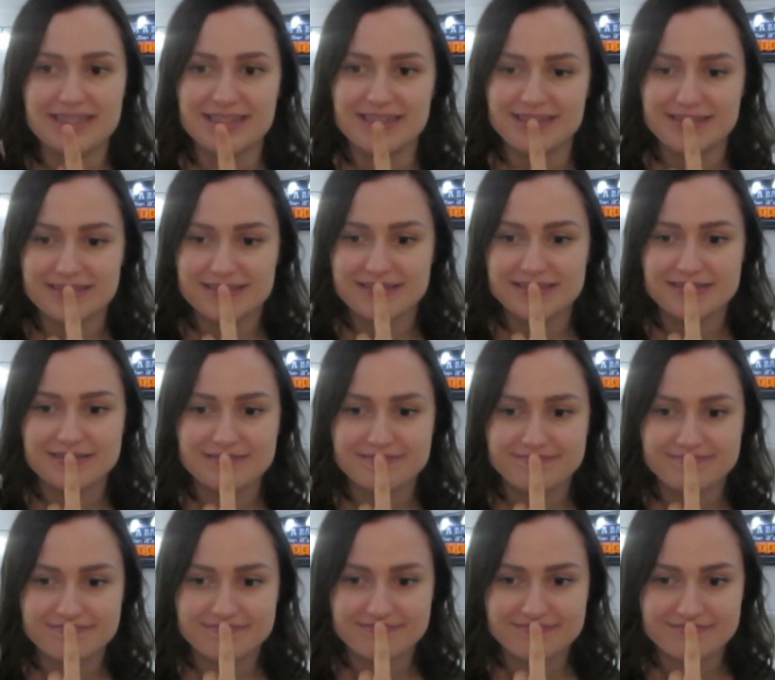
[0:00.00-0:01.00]
does,
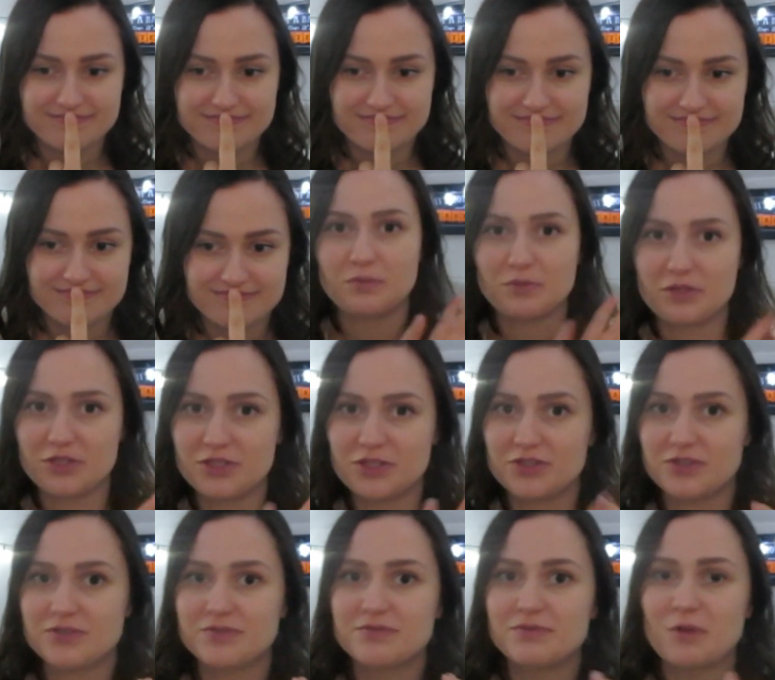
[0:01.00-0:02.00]
which
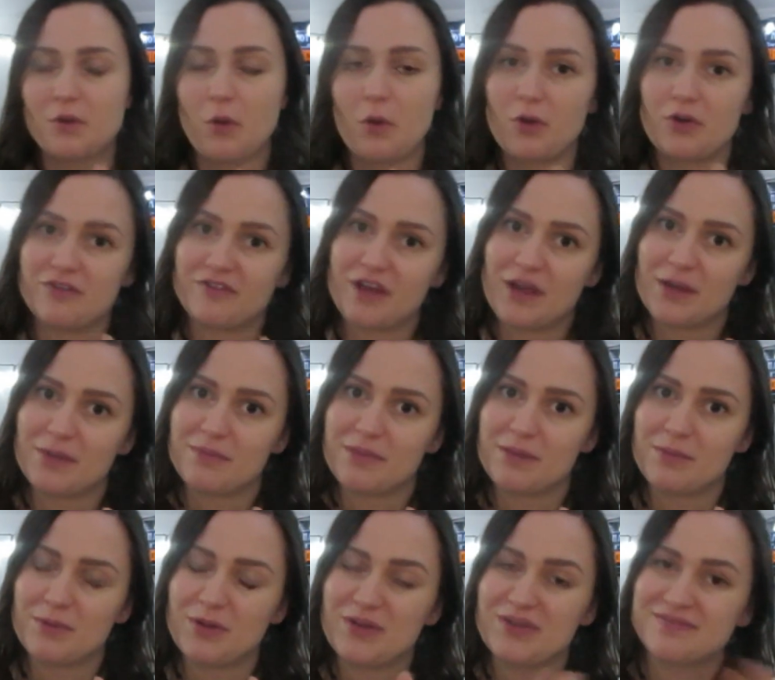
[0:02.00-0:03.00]
is horrifying
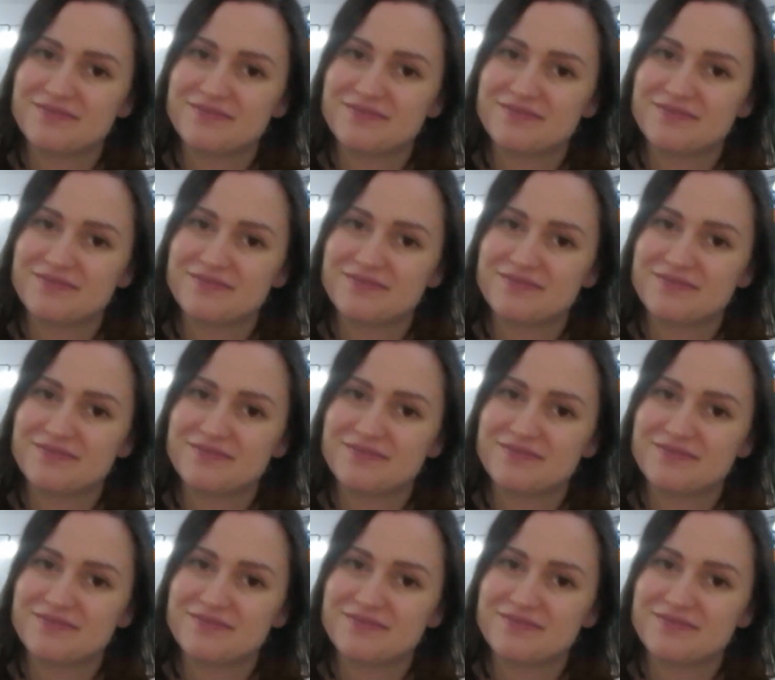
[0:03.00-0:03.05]
people.